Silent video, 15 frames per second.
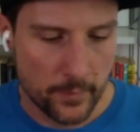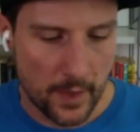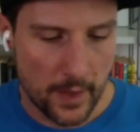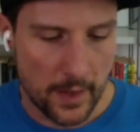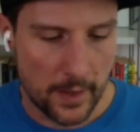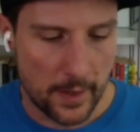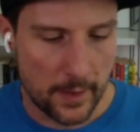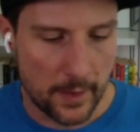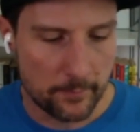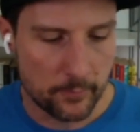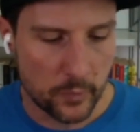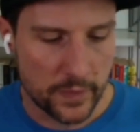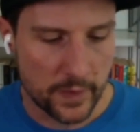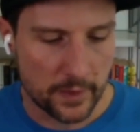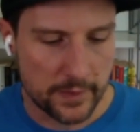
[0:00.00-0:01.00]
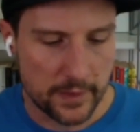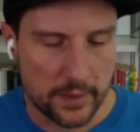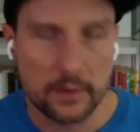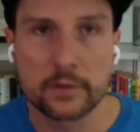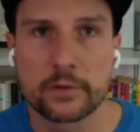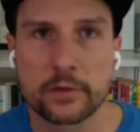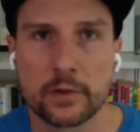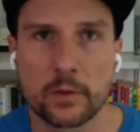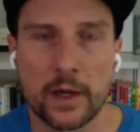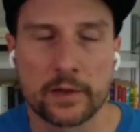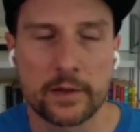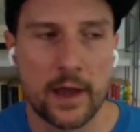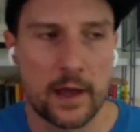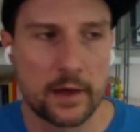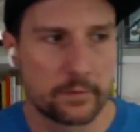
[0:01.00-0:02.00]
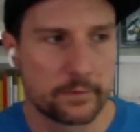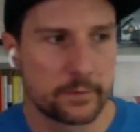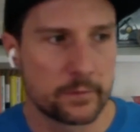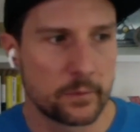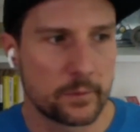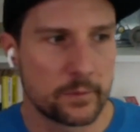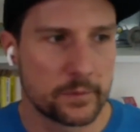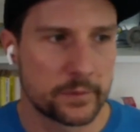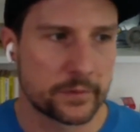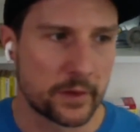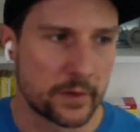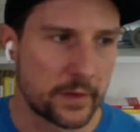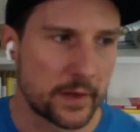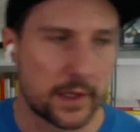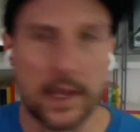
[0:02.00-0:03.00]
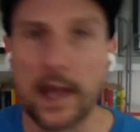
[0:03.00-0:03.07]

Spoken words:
within a year or two, I kind of started thinking,